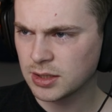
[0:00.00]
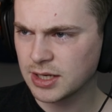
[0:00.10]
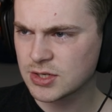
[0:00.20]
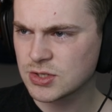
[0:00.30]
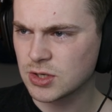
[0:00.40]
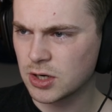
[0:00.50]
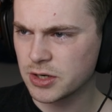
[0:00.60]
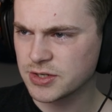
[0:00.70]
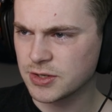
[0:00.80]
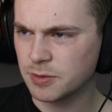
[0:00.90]
Yes,
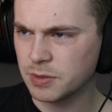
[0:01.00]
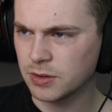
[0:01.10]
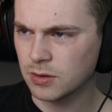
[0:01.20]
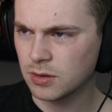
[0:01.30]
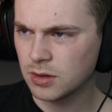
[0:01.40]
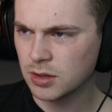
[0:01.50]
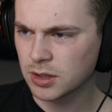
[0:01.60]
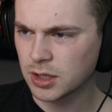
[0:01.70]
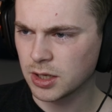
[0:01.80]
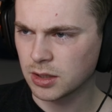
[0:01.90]
sir, said Domino.
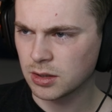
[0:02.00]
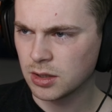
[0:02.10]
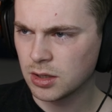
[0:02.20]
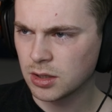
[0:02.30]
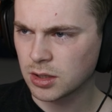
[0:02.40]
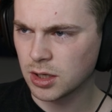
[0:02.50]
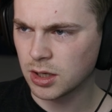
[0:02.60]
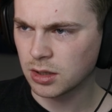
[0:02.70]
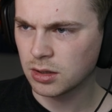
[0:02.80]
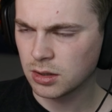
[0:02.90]
King.
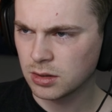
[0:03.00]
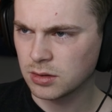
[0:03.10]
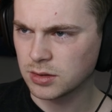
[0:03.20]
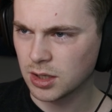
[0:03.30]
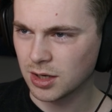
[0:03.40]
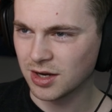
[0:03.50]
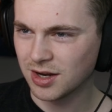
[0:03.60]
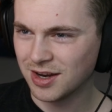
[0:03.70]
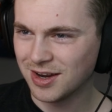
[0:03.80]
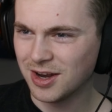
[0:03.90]
Yeah.
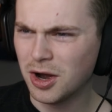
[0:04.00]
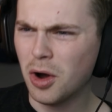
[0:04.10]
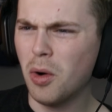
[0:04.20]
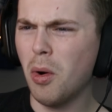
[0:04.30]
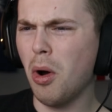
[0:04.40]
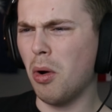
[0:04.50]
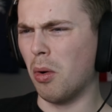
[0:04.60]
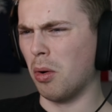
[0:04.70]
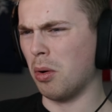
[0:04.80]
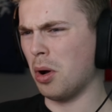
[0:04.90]

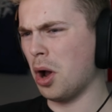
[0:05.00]
Oh.